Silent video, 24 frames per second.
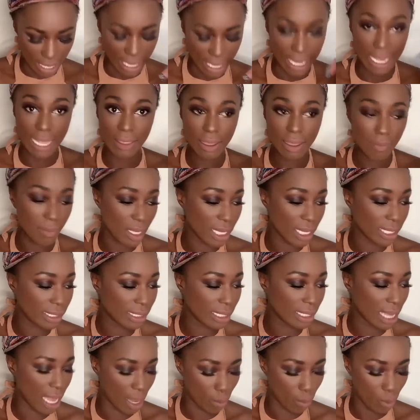In the
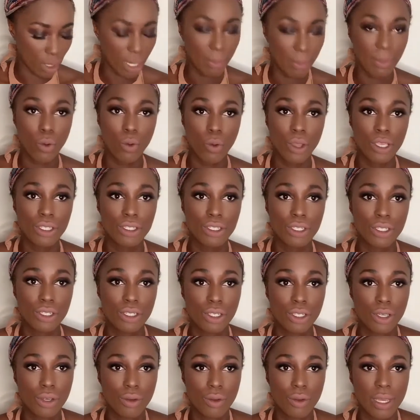meantime, what I'm going to
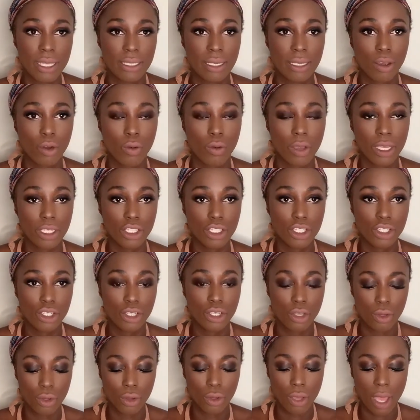do is I'm going
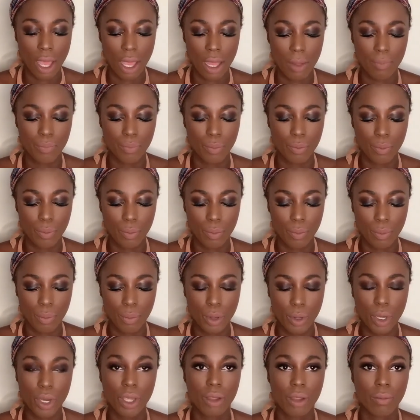to
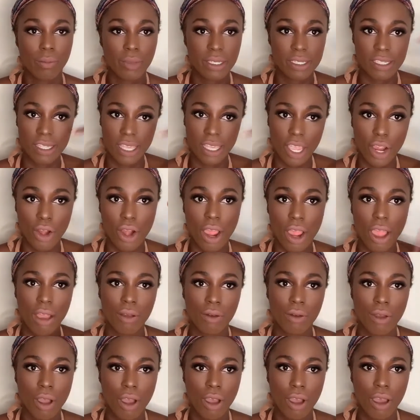put mascara
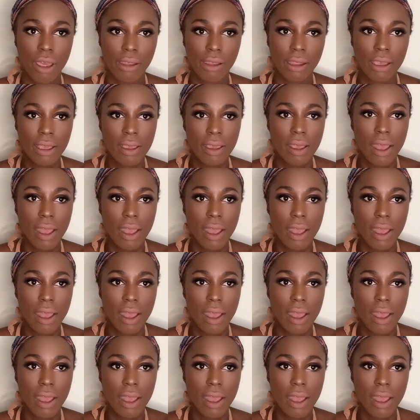on,